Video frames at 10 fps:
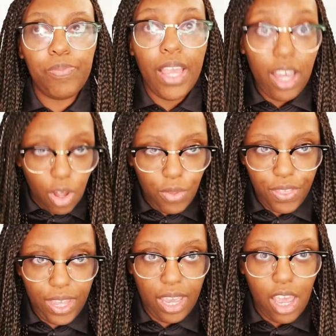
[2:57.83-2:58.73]

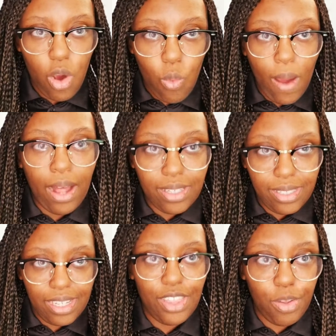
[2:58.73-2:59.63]
healthy while
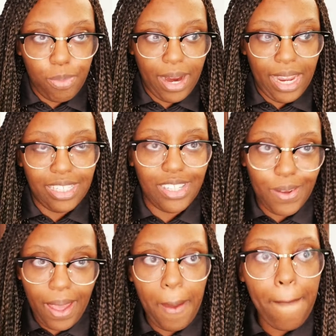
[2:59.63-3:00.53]
it's in the braids,
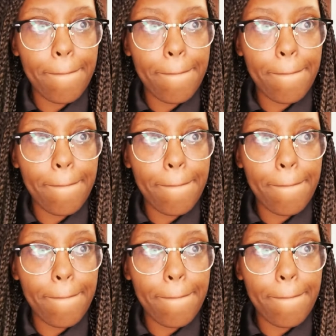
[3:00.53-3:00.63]
okay?